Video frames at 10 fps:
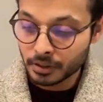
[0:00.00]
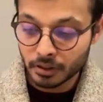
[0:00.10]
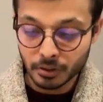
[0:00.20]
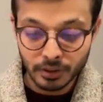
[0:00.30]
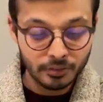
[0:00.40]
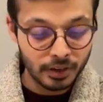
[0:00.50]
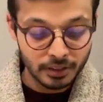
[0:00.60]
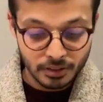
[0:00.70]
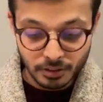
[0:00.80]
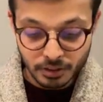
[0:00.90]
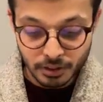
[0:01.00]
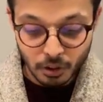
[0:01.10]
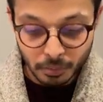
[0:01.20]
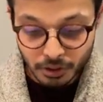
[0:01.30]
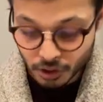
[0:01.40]
Okay, fine. So it's a
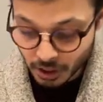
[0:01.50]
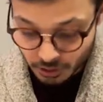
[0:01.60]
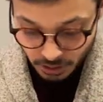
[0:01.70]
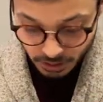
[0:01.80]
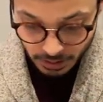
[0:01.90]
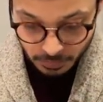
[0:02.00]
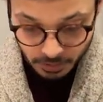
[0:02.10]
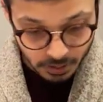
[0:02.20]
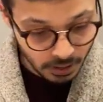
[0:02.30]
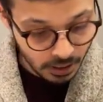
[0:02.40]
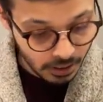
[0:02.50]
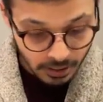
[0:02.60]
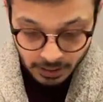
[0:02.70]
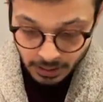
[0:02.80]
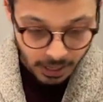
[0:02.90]
normal charging cable.
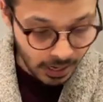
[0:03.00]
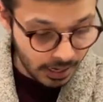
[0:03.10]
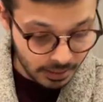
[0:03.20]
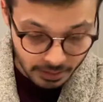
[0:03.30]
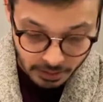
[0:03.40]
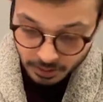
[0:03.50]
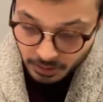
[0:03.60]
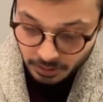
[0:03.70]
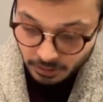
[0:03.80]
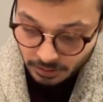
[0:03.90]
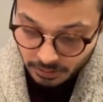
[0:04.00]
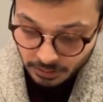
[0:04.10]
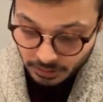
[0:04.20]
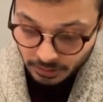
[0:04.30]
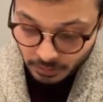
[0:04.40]
And
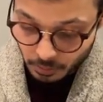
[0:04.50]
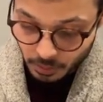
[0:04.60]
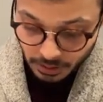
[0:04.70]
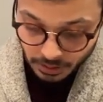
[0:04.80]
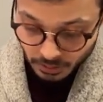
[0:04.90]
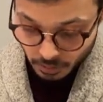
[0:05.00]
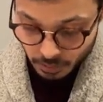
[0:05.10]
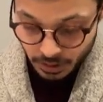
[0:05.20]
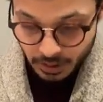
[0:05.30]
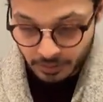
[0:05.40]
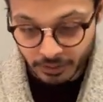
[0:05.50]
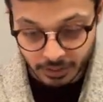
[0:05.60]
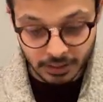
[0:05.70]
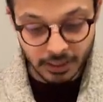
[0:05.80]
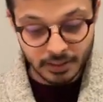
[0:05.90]
what else do we have here?
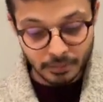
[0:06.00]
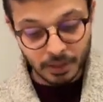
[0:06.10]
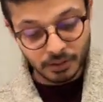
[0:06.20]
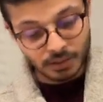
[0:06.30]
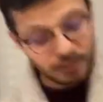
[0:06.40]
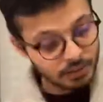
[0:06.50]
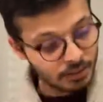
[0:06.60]
That's about it.